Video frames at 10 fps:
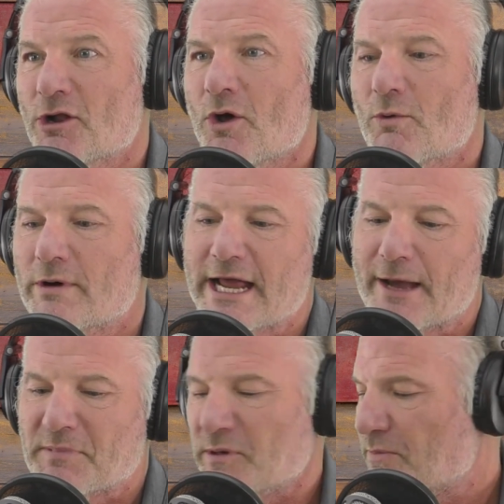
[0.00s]
What
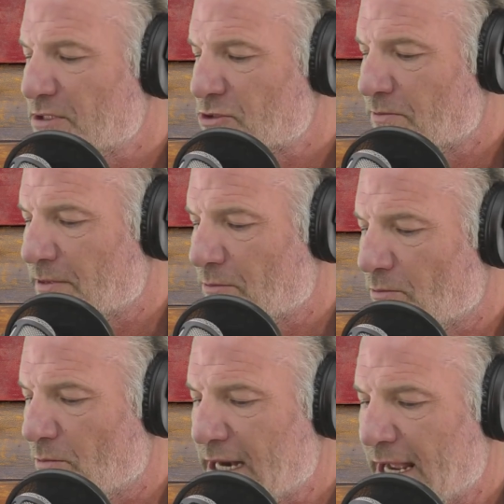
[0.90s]
happened
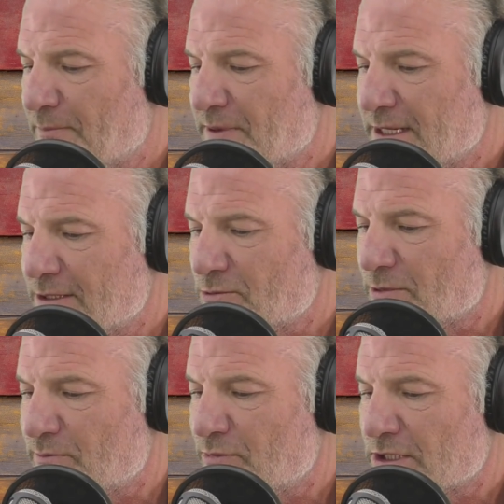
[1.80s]

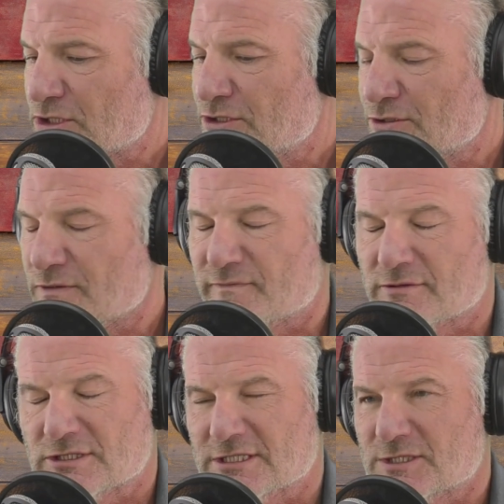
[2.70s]
with book 2
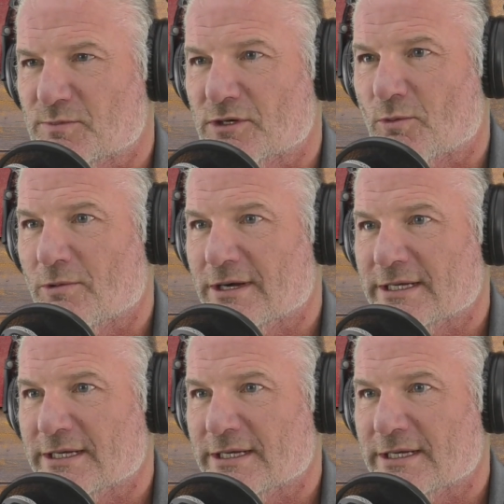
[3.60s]
versus book 1?